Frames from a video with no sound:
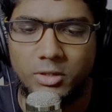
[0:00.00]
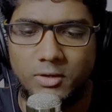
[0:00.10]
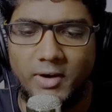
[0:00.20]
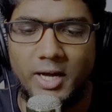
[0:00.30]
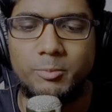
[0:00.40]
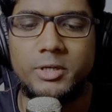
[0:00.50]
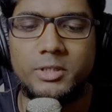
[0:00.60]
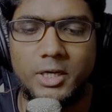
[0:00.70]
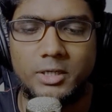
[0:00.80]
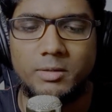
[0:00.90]
on the
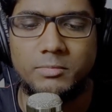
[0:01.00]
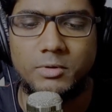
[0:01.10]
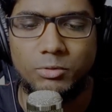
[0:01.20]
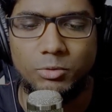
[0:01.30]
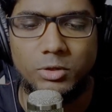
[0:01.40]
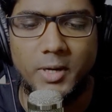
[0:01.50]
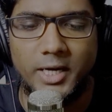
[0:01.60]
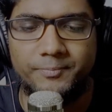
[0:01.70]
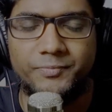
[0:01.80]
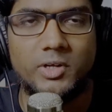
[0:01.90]
vibrant kingdom ruled
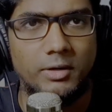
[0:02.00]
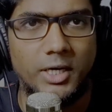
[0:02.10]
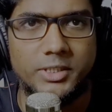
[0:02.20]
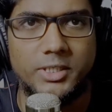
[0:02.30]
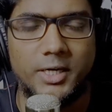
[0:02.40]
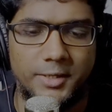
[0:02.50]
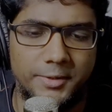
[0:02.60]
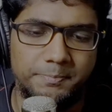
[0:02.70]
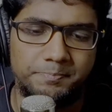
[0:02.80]
by Raja Dahir.